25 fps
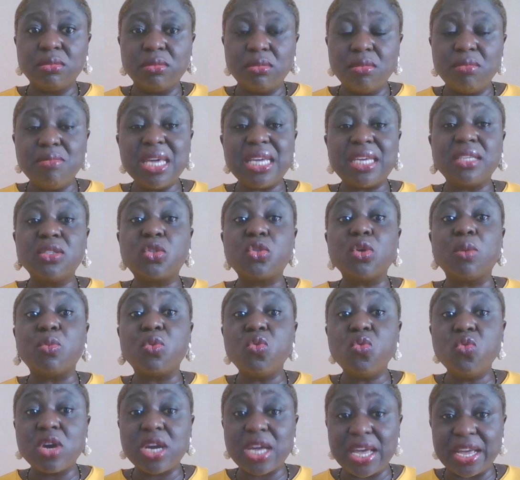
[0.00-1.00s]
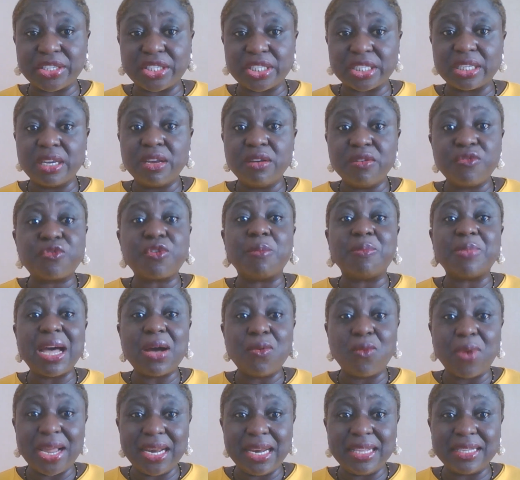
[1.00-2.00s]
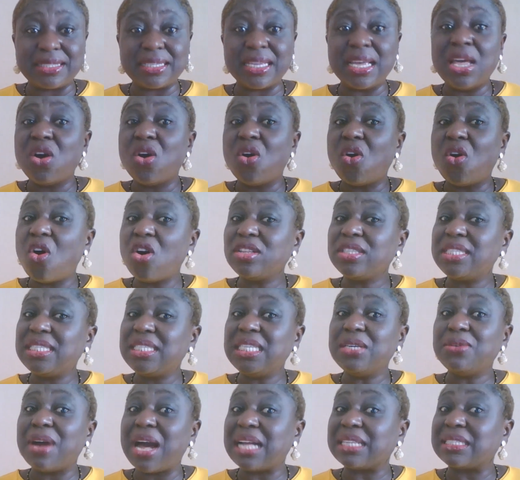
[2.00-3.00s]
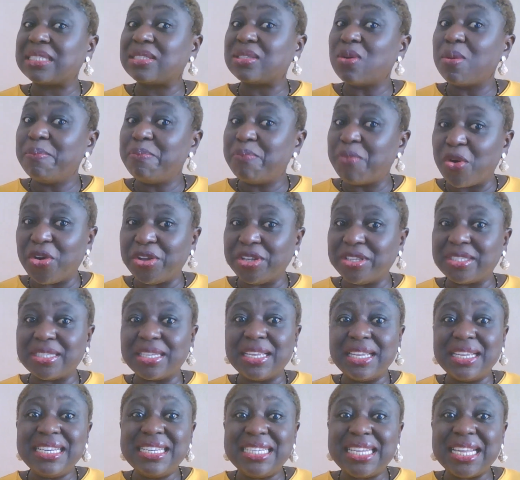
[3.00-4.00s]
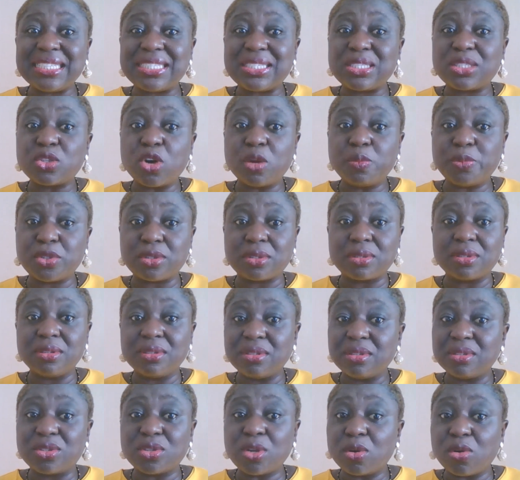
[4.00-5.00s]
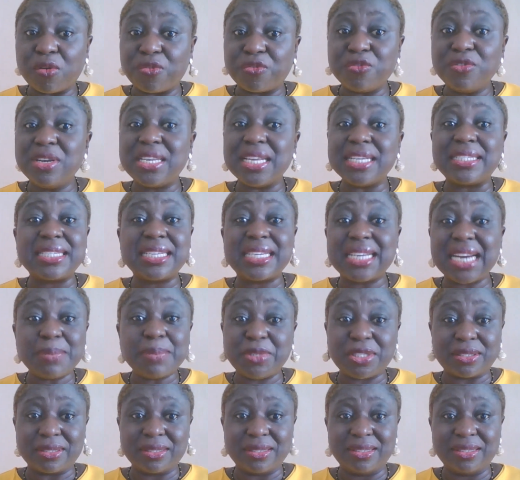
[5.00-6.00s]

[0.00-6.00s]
making some cool cash from that whitelist until at some point they stopped they scraped